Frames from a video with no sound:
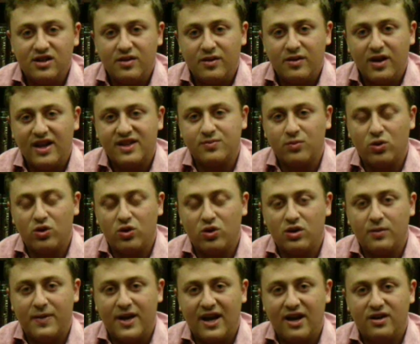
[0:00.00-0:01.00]
It's more
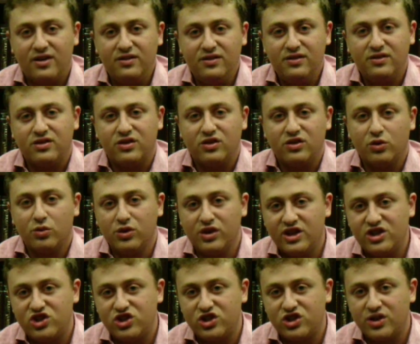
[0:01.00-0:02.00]
about your
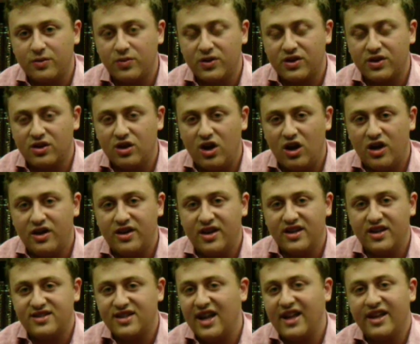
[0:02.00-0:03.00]
relationship with God. It's
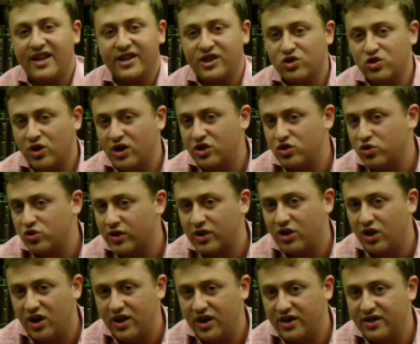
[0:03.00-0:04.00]
not like you're trying to trick
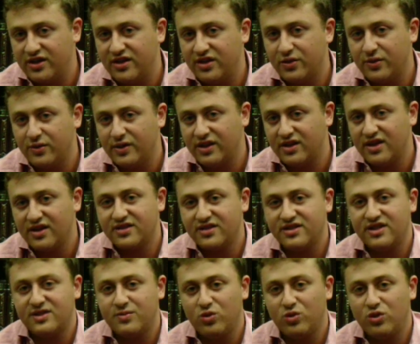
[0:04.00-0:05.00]
God into doing things.
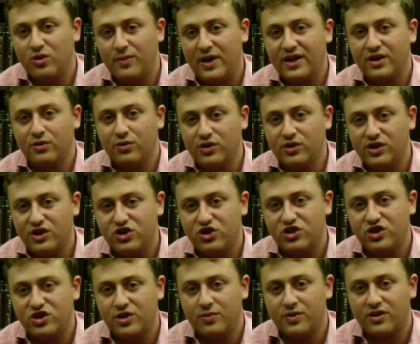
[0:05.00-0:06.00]
It's more about your
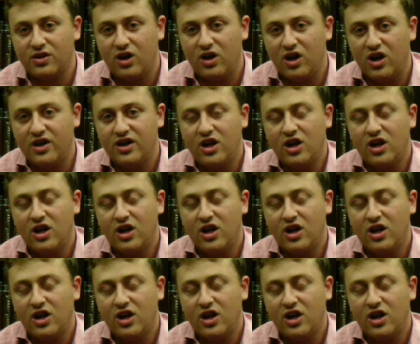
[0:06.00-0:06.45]
relationship with God,